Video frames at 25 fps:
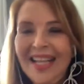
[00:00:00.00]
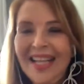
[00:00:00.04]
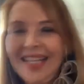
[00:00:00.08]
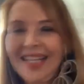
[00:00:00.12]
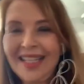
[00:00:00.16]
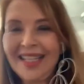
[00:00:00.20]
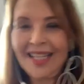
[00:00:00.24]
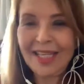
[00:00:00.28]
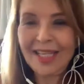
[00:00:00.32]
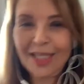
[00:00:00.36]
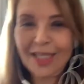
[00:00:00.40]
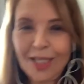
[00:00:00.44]

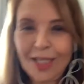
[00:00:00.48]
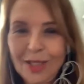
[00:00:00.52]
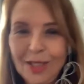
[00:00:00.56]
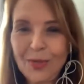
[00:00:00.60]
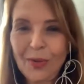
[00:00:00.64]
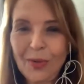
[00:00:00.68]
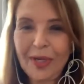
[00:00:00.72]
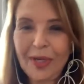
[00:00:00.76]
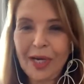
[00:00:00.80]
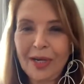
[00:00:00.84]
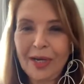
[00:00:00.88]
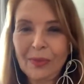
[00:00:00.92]
This is
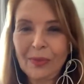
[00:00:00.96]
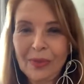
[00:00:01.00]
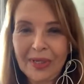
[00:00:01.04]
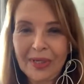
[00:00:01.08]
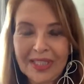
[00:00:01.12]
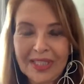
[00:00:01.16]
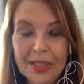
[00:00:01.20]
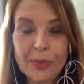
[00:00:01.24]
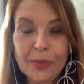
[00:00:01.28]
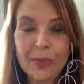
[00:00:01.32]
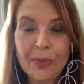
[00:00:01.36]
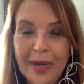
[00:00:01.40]
what I
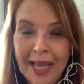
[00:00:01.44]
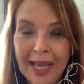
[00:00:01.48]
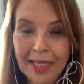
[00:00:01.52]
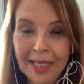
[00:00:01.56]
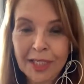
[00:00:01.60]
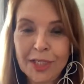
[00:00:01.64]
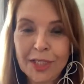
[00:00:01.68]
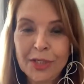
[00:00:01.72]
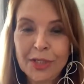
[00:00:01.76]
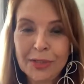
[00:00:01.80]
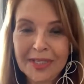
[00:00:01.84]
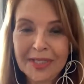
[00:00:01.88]
was
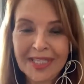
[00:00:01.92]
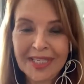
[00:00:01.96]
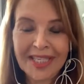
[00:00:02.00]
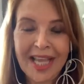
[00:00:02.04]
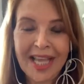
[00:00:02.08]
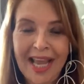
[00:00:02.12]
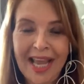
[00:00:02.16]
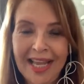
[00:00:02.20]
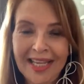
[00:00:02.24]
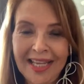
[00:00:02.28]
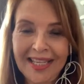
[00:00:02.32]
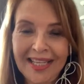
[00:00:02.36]
ready to
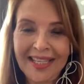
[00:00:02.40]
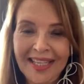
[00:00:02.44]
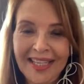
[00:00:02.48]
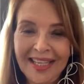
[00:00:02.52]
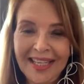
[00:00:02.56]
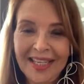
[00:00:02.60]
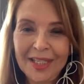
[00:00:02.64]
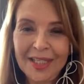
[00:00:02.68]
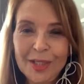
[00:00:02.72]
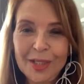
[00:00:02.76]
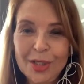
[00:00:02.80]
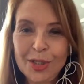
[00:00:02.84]
say.
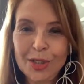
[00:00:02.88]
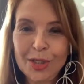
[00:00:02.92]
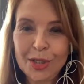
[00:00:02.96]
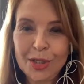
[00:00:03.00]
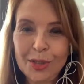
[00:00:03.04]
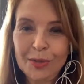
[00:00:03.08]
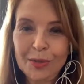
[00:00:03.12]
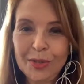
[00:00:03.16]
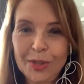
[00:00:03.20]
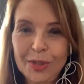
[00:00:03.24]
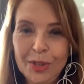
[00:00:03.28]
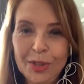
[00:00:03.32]

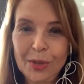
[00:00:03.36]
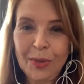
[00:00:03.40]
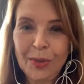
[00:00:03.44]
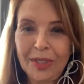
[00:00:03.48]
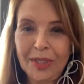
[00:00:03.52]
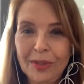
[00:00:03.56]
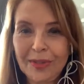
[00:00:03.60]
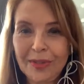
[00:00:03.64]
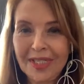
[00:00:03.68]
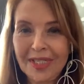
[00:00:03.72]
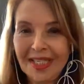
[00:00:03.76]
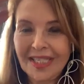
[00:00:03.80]
To
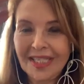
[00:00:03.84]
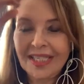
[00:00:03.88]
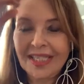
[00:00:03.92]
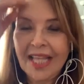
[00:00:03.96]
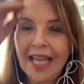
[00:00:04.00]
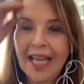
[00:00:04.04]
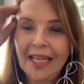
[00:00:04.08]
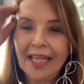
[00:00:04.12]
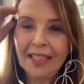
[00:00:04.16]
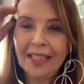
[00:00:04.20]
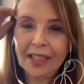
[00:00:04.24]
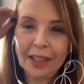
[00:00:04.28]

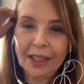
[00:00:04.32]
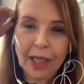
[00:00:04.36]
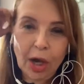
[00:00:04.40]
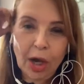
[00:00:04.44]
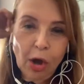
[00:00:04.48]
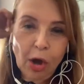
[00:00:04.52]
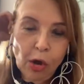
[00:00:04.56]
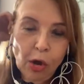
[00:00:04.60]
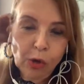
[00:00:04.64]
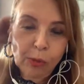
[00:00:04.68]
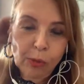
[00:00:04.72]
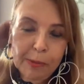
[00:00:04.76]
understand the
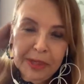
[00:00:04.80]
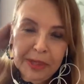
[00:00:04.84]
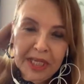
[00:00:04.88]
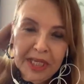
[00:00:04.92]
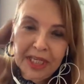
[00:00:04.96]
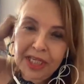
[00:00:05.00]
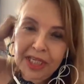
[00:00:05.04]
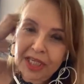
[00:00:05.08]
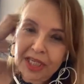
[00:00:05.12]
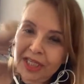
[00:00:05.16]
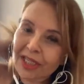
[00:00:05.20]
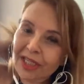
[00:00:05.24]
whole
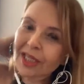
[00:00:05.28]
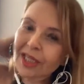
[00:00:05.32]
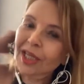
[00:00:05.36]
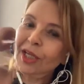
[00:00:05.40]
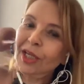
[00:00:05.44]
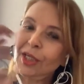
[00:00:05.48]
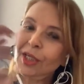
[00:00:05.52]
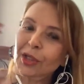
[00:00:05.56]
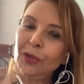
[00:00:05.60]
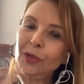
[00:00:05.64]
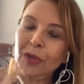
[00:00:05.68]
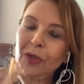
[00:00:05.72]
meaning,
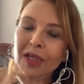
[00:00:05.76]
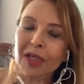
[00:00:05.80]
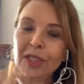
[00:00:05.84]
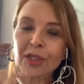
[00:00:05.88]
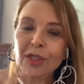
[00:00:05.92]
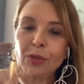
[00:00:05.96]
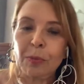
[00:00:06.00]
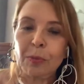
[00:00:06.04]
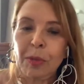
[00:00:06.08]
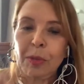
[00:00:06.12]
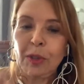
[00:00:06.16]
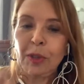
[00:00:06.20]
you are
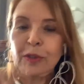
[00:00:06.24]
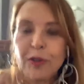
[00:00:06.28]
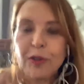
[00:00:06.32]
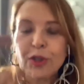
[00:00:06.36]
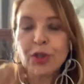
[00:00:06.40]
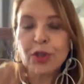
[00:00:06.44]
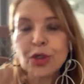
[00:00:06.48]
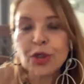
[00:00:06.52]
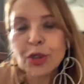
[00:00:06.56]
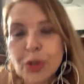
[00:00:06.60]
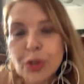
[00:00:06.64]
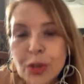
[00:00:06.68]

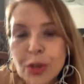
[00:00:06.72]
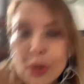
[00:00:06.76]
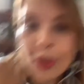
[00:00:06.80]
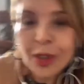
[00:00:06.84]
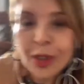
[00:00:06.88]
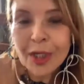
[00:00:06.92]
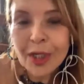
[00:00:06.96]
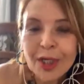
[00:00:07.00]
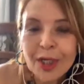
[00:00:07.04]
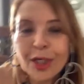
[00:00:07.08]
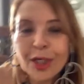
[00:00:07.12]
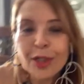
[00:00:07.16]
supposed to
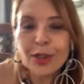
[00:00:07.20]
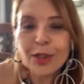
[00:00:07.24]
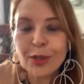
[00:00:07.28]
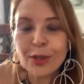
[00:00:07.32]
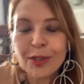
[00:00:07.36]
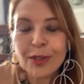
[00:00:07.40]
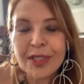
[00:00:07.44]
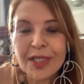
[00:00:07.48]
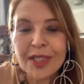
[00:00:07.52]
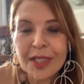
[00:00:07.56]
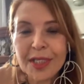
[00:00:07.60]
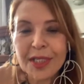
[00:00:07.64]

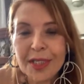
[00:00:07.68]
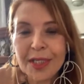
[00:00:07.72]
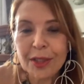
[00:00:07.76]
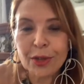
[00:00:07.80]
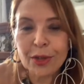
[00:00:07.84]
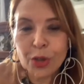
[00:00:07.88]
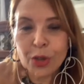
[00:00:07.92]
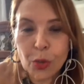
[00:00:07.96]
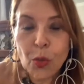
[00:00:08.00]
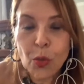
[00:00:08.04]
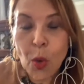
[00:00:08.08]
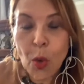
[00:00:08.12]

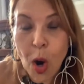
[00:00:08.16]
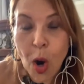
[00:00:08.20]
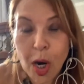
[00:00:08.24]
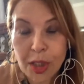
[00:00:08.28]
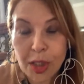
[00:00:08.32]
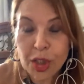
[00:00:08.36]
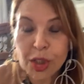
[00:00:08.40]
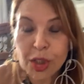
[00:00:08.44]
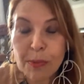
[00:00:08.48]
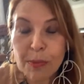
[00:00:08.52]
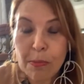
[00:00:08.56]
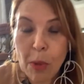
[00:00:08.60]

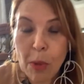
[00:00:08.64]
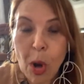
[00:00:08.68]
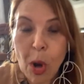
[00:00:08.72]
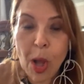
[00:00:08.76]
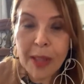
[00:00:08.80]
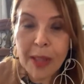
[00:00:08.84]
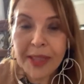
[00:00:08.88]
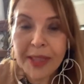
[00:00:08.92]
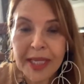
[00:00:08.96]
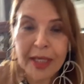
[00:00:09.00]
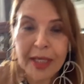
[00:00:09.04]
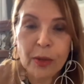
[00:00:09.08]
watch
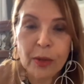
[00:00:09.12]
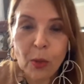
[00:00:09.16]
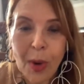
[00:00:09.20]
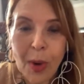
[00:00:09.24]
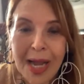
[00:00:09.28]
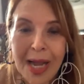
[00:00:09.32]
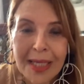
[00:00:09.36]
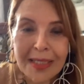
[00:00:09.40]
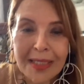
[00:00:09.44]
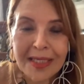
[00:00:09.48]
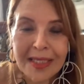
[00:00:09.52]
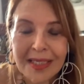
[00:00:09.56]
more than
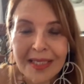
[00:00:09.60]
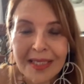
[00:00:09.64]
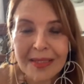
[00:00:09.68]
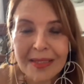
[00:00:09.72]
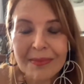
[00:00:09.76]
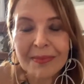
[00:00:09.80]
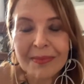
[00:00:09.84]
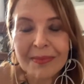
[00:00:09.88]
once.